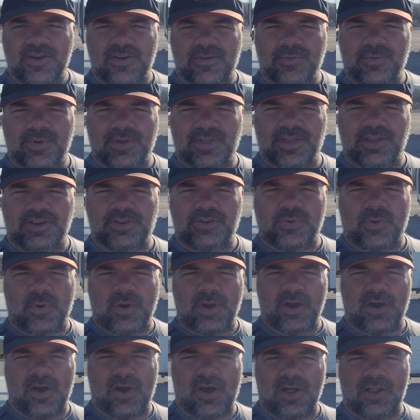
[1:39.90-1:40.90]
with a
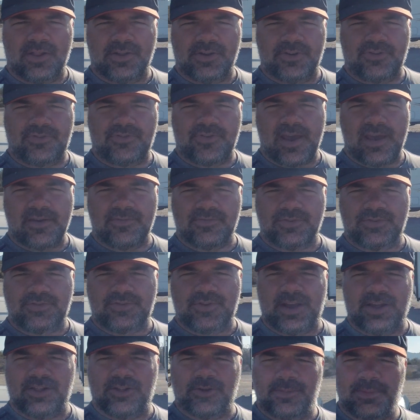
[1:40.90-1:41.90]
toy hauler travel
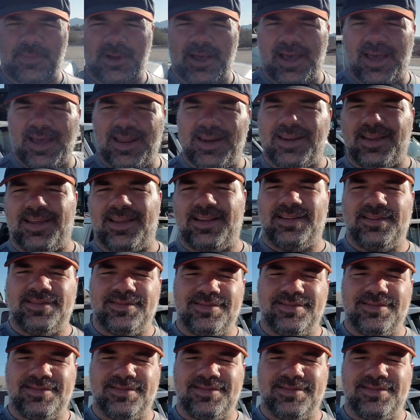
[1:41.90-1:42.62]
trailer behind it.